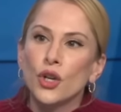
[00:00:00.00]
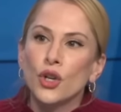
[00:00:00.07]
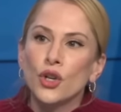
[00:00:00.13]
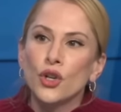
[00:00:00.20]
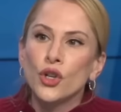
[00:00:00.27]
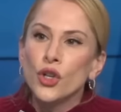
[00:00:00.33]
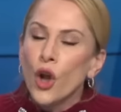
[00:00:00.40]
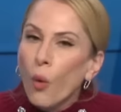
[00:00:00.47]

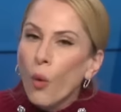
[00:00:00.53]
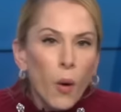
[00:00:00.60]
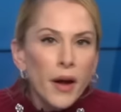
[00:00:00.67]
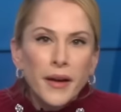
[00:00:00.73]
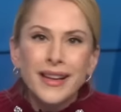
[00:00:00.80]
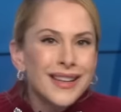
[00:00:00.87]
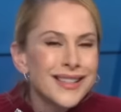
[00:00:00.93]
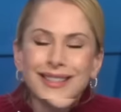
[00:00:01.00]
no
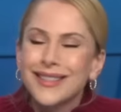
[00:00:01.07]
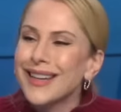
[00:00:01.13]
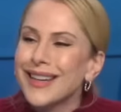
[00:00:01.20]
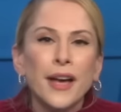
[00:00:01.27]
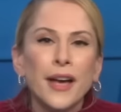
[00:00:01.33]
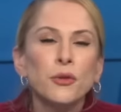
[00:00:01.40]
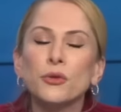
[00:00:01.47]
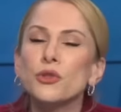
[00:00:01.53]
one is
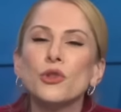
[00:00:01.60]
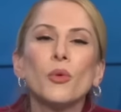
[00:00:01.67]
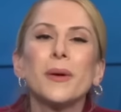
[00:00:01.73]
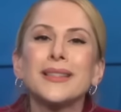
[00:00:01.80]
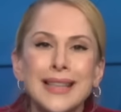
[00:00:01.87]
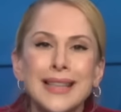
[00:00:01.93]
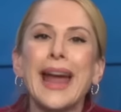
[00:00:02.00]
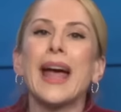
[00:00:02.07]
entitled to a
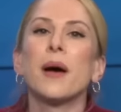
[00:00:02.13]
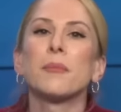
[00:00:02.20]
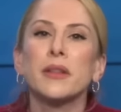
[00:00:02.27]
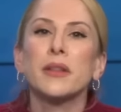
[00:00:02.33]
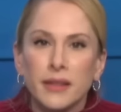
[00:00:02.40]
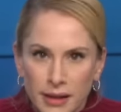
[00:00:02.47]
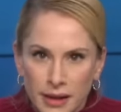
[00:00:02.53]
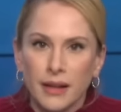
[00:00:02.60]
damn
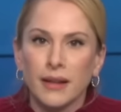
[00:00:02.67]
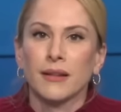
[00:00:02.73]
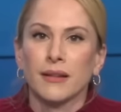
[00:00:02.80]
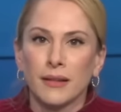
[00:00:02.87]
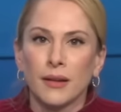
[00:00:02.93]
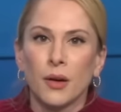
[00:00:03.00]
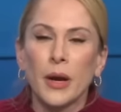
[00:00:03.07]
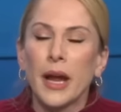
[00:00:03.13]
thing.
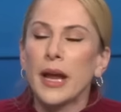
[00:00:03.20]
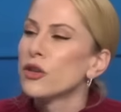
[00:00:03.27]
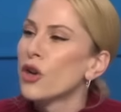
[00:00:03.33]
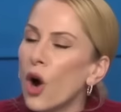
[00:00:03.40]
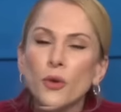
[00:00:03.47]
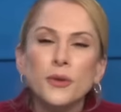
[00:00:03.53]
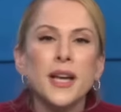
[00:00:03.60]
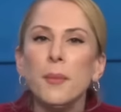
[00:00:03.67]
Okay.
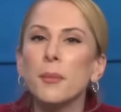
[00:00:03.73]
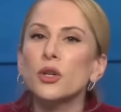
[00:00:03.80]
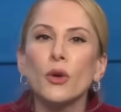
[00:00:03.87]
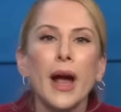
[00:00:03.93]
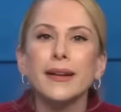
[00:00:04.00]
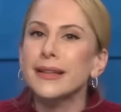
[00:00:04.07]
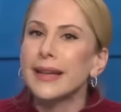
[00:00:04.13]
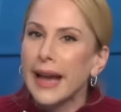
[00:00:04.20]
No
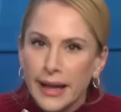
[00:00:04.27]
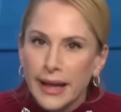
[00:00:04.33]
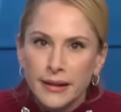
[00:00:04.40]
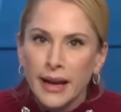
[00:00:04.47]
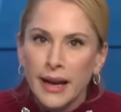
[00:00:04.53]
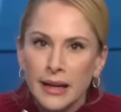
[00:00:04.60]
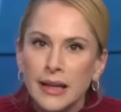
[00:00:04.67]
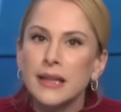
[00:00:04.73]
Democratic
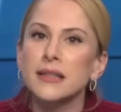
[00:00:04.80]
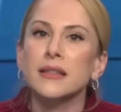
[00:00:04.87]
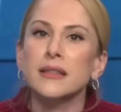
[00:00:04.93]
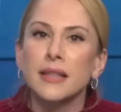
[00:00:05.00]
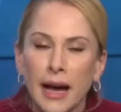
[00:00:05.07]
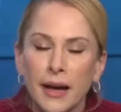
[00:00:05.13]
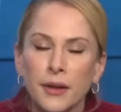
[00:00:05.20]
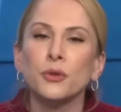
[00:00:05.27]
candidate is
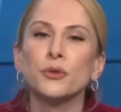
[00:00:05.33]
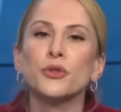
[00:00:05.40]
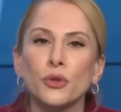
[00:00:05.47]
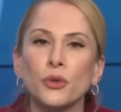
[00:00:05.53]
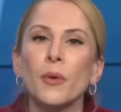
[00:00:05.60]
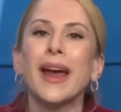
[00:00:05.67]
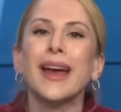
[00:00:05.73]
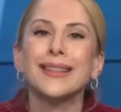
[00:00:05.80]
entitled
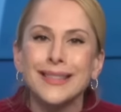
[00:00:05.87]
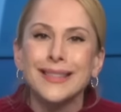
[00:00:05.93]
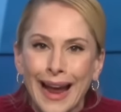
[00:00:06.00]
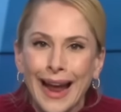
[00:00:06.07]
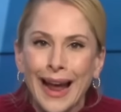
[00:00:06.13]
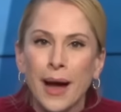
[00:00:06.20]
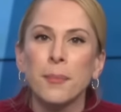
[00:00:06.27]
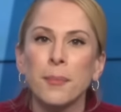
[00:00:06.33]
to a
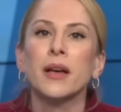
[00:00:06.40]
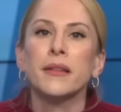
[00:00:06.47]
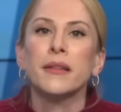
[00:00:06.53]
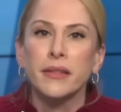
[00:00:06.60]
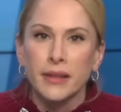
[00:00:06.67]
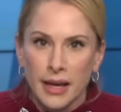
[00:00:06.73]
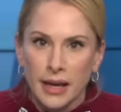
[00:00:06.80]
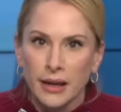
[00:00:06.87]
damn
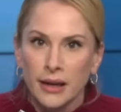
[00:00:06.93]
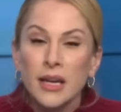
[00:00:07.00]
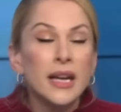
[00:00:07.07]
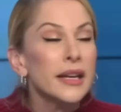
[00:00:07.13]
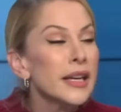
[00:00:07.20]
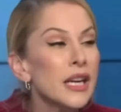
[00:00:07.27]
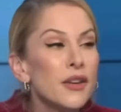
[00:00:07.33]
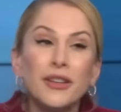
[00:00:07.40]
thing.
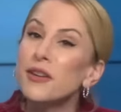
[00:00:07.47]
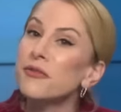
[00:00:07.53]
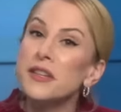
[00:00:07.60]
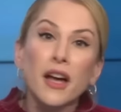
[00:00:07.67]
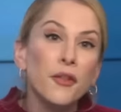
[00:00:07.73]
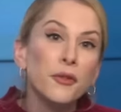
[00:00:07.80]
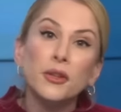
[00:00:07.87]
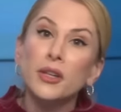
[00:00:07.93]
Even if
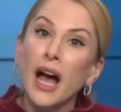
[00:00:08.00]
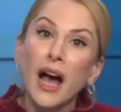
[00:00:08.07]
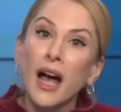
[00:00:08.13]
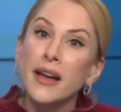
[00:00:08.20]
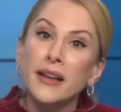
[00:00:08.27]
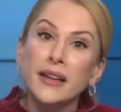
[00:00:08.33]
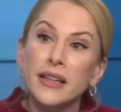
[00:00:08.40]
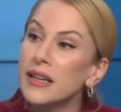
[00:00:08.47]
the other
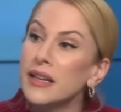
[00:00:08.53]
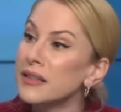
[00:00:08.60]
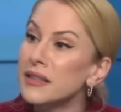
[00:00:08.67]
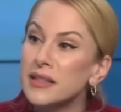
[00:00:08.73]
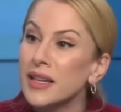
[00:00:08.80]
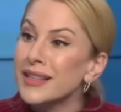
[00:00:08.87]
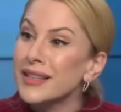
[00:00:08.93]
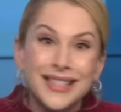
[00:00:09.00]
guy
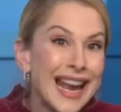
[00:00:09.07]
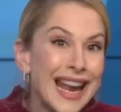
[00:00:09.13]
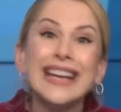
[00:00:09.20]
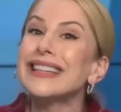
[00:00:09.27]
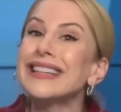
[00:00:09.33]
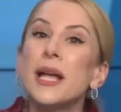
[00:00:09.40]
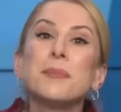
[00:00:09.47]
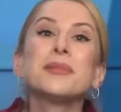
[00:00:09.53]
is
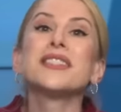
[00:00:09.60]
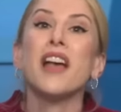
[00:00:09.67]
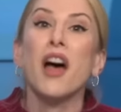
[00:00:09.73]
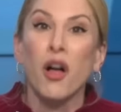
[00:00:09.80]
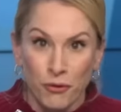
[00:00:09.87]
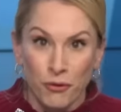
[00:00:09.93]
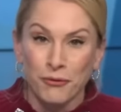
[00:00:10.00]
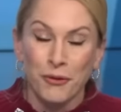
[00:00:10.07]
Satan
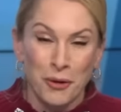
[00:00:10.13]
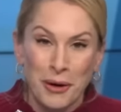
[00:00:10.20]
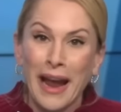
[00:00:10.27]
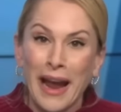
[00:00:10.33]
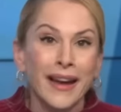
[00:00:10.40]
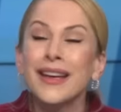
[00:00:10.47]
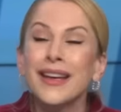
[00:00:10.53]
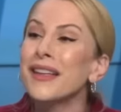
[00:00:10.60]
himself.
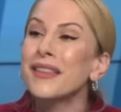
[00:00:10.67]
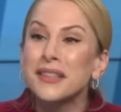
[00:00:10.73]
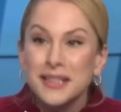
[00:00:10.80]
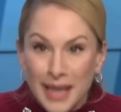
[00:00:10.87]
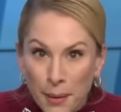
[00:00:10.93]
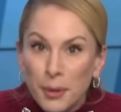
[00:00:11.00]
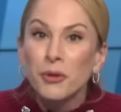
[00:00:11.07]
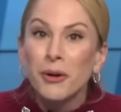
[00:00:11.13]
Okay. The
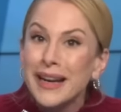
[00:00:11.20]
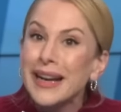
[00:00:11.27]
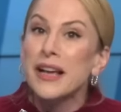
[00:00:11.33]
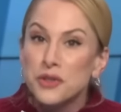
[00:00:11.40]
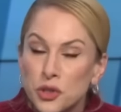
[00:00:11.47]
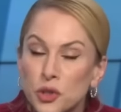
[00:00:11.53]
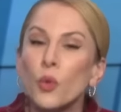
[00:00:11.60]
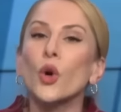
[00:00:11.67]
Democrat
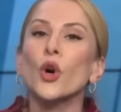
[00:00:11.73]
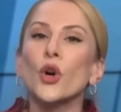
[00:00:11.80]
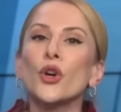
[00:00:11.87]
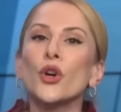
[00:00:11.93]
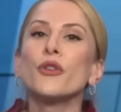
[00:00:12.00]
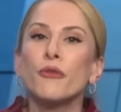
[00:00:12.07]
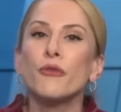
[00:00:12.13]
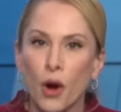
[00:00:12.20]
has to
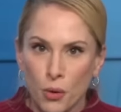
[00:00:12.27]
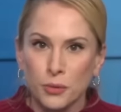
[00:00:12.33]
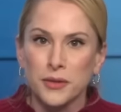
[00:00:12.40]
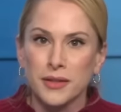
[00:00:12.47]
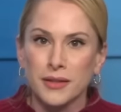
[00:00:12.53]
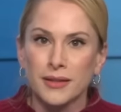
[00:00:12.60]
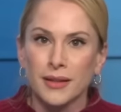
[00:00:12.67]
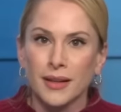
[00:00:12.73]
earn
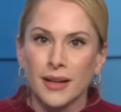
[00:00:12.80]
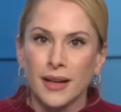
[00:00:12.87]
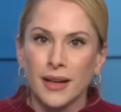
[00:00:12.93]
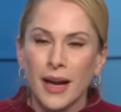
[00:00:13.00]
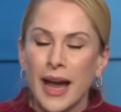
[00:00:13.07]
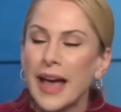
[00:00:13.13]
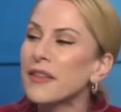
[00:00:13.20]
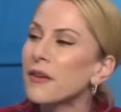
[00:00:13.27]
votes.
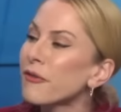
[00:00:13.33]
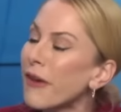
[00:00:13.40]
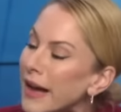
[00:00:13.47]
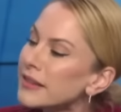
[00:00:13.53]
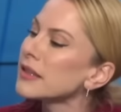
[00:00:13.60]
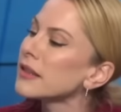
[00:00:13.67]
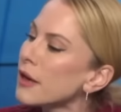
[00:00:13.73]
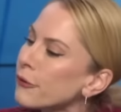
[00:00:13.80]
And the
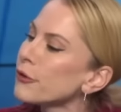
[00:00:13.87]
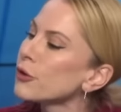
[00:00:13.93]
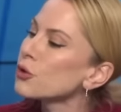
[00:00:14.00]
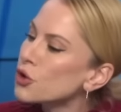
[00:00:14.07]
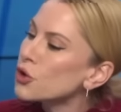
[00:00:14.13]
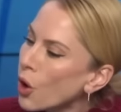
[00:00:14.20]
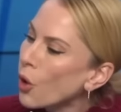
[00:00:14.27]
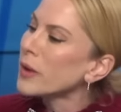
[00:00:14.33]
fact that they feel
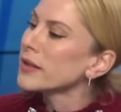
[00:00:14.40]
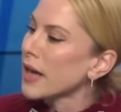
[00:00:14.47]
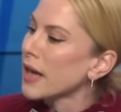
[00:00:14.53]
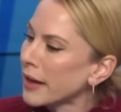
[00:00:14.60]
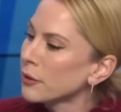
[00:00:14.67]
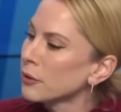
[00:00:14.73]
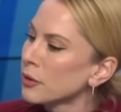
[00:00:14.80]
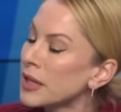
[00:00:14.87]
so
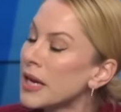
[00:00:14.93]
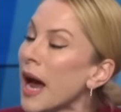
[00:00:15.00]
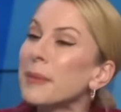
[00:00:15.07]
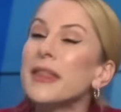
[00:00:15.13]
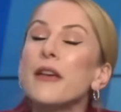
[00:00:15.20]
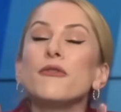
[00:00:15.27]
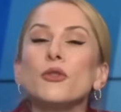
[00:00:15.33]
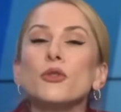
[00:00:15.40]
entitled, I
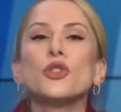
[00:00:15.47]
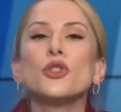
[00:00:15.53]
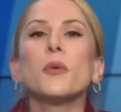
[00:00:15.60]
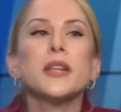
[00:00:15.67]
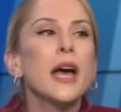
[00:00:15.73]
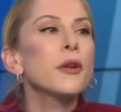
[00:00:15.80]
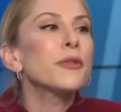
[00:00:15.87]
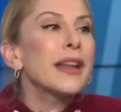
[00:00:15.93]
mean, they feel so
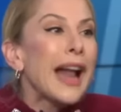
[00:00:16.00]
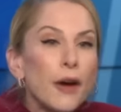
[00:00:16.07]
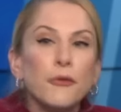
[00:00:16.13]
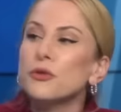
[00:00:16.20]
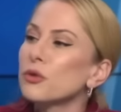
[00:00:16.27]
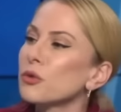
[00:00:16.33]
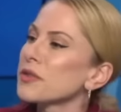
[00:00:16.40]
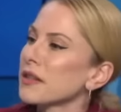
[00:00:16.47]
entitled that
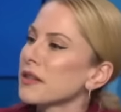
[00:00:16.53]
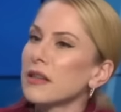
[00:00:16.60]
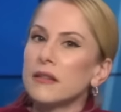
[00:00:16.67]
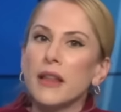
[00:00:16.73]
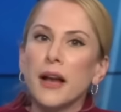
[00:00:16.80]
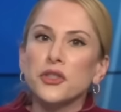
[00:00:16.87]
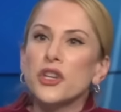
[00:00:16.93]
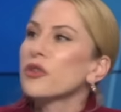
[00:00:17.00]
after losing the
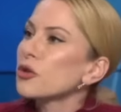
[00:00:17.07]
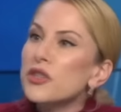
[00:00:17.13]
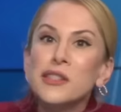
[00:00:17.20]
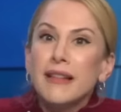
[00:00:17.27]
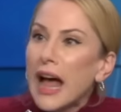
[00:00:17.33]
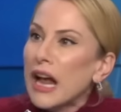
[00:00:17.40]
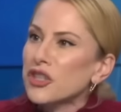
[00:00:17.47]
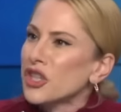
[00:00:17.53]
election, they're just
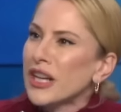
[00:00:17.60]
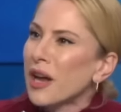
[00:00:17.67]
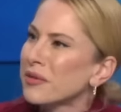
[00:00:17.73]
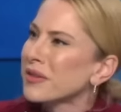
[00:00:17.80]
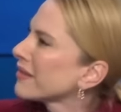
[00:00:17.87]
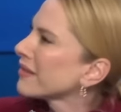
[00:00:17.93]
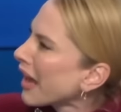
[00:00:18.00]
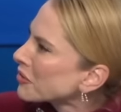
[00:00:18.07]
lashing out
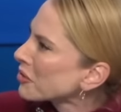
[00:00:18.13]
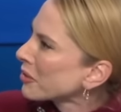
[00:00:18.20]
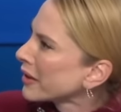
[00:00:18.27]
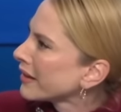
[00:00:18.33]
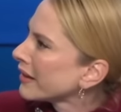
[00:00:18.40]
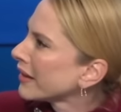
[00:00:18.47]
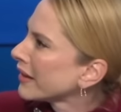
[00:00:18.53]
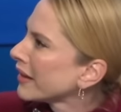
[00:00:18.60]
at the
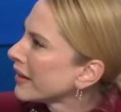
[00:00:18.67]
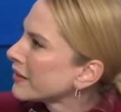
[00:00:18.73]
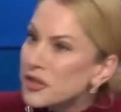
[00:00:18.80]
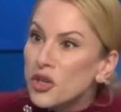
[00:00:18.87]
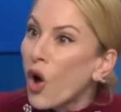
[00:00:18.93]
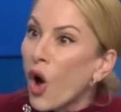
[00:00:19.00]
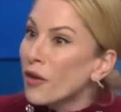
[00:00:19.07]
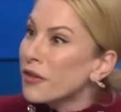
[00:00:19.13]
electorate.
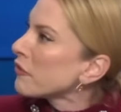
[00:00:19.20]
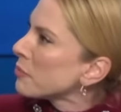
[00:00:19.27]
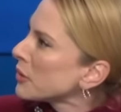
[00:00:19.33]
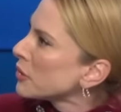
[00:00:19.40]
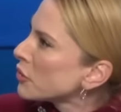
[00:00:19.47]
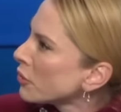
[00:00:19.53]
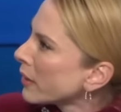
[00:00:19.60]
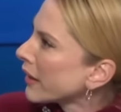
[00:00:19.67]
That's all they've
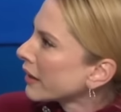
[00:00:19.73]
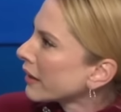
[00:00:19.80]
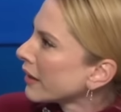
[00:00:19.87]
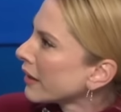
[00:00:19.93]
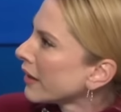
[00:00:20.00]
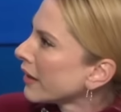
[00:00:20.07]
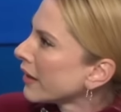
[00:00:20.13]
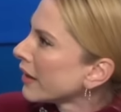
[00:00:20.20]
been doing.
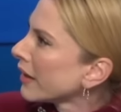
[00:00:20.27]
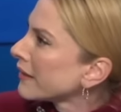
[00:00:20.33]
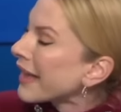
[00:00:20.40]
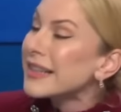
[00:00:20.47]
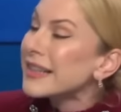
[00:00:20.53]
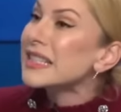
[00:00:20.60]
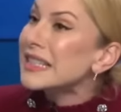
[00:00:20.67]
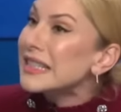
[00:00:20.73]

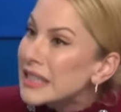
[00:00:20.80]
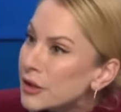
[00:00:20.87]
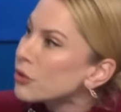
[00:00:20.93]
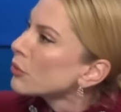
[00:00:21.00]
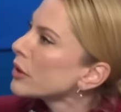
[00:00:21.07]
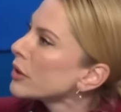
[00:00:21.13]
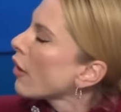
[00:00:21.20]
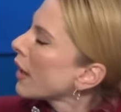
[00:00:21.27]
That is
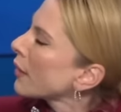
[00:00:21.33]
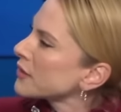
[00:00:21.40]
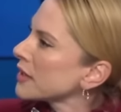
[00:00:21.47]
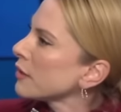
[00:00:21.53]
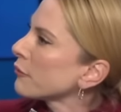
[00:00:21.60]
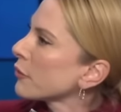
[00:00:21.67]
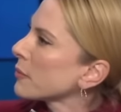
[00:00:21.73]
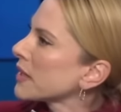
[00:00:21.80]
literally all I've
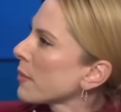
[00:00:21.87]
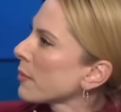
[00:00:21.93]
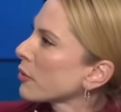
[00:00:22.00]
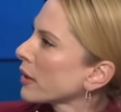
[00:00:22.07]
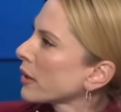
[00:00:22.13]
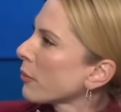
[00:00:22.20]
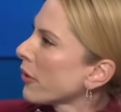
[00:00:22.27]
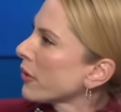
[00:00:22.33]
seen from the
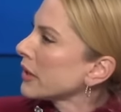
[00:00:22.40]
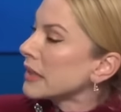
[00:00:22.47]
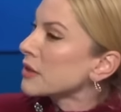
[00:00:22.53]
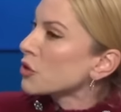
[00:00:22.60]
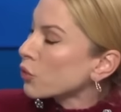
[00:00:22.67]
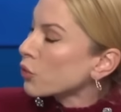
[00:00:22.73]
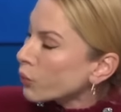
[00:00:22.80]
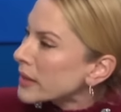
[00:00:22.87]
Democratic Party.
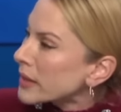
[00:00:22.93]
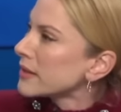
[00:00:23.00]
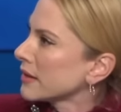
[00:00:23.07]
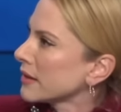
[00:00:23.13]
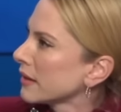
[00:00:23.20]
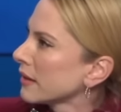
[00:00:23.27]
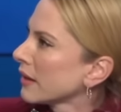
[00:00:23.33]
It's crazy.